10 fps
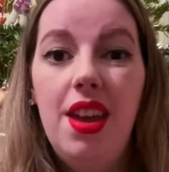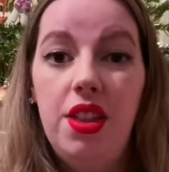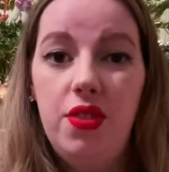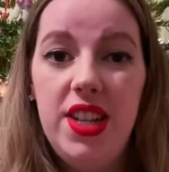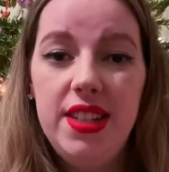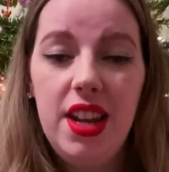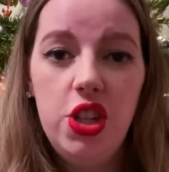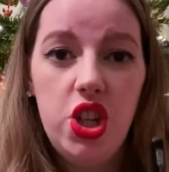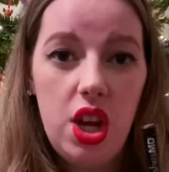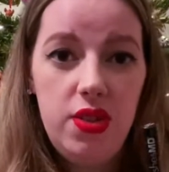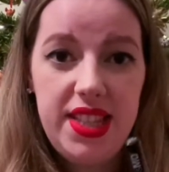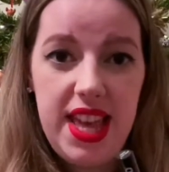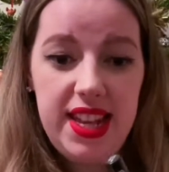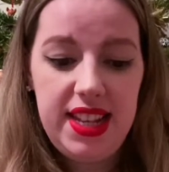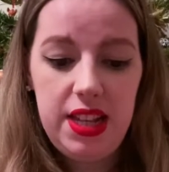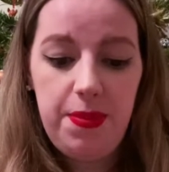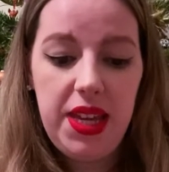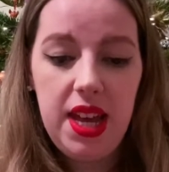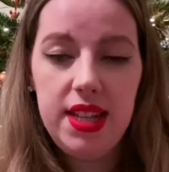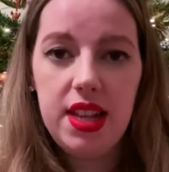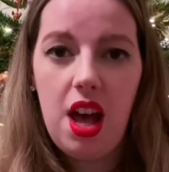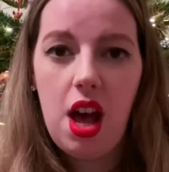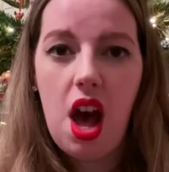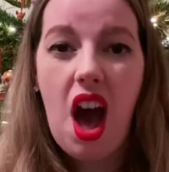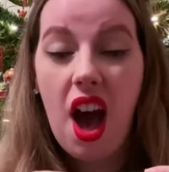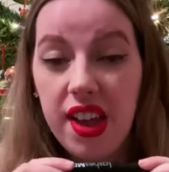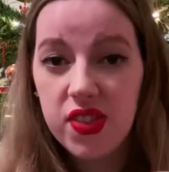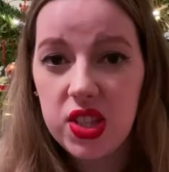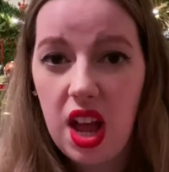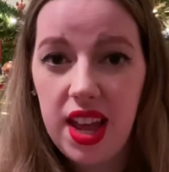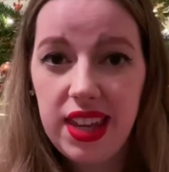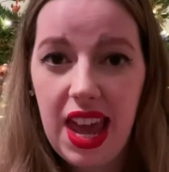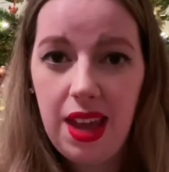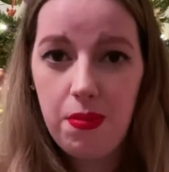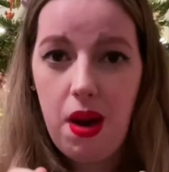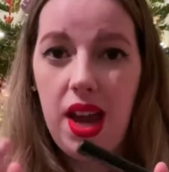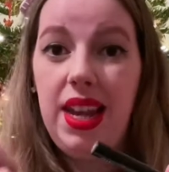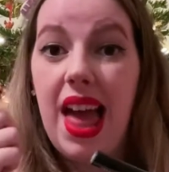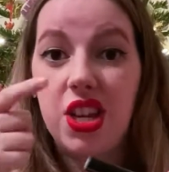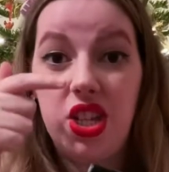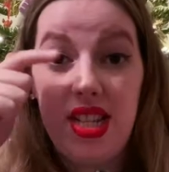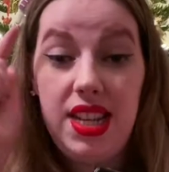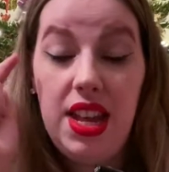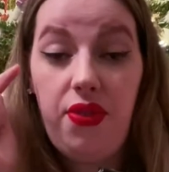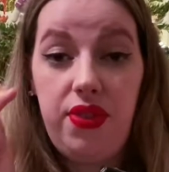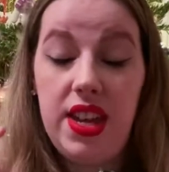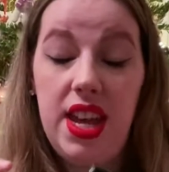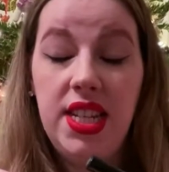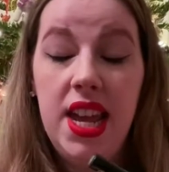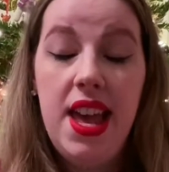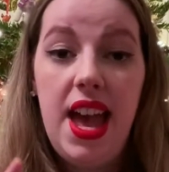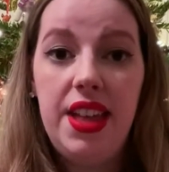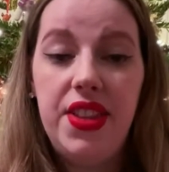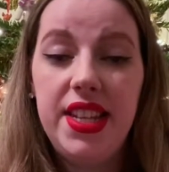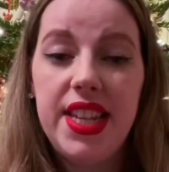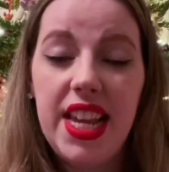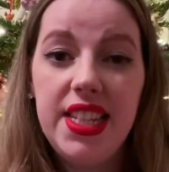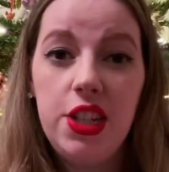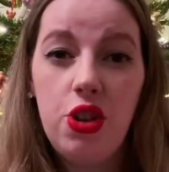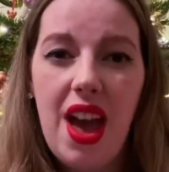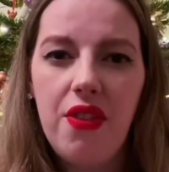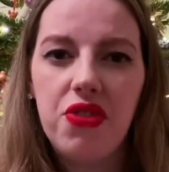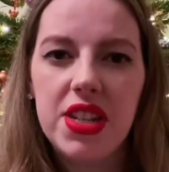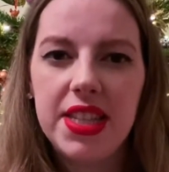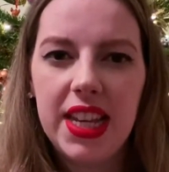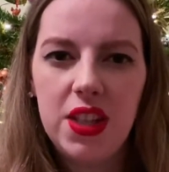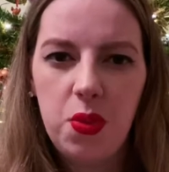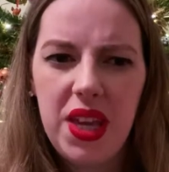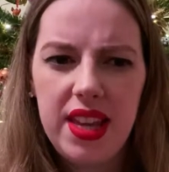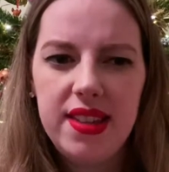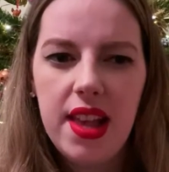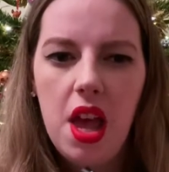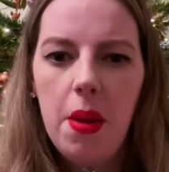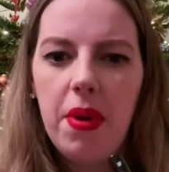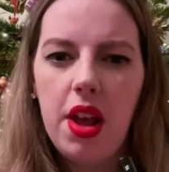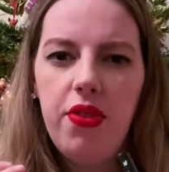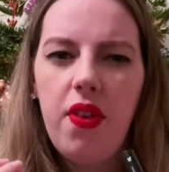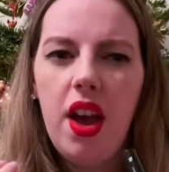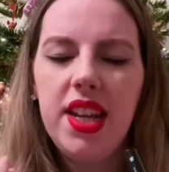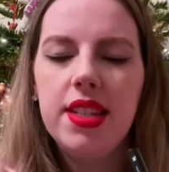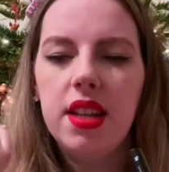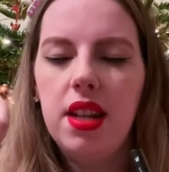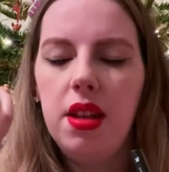The reason I chose this is because I've started getting my lashes lifted, and they say to do it every 6 weeks, but I find